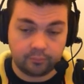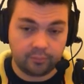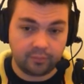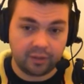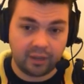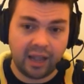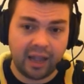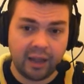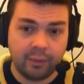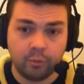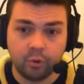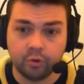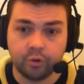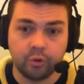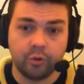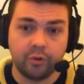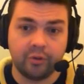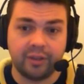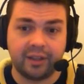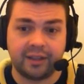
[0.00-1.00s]
We'll
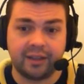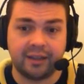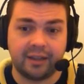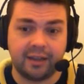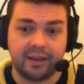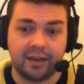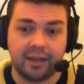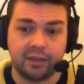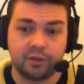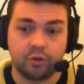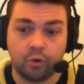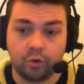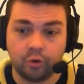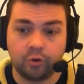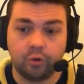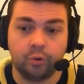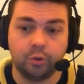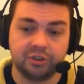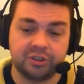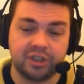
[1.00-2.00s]
do it like a kind of talk
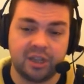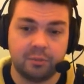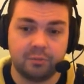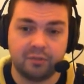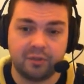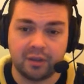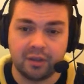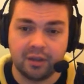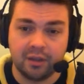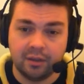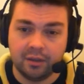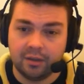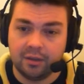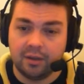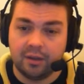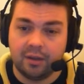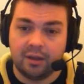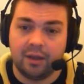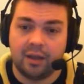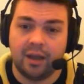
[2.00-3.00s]
host type thing,
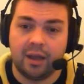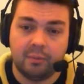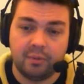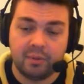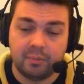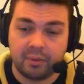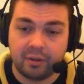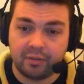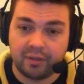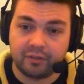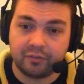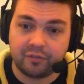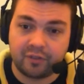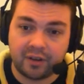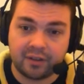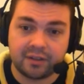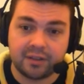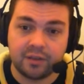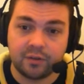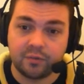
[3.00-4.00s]
a wee bit like
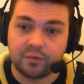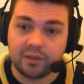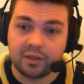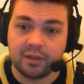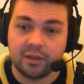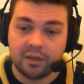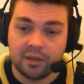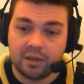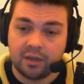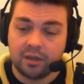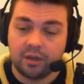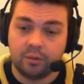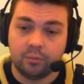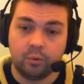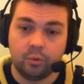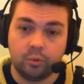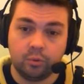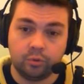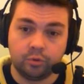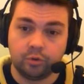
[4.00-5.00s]
Fan TV.
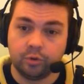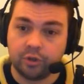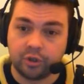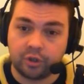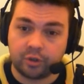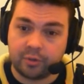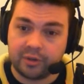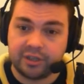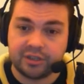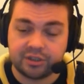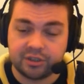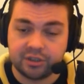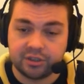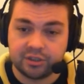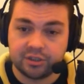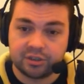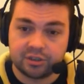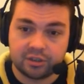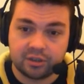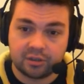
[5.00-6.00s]
We'll do the
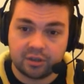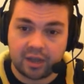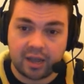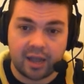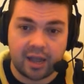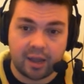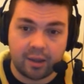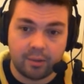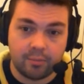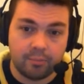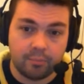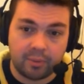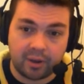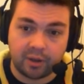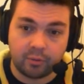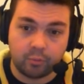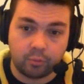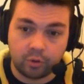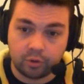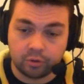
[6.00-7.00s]
questions
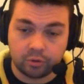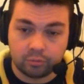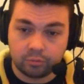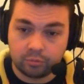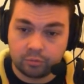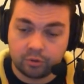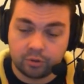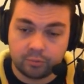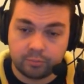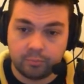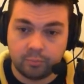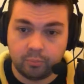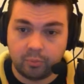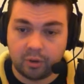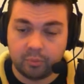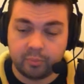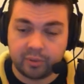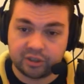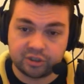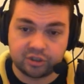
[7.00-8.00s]
by one
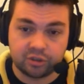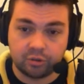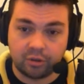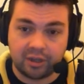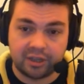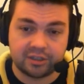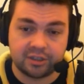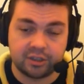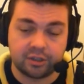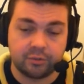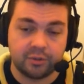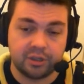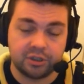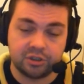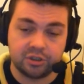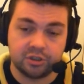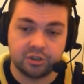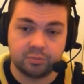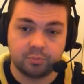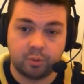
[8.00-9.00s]
person will ask the
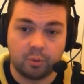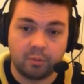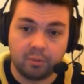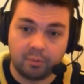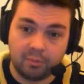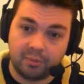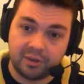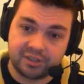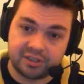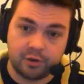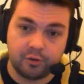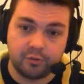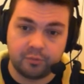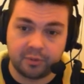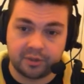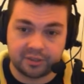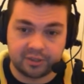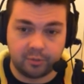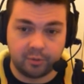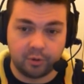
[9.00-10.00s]
questions, probably myself
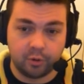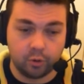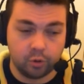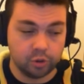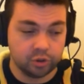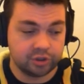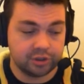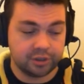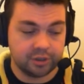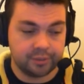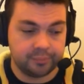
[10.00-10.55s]
because I'm a host,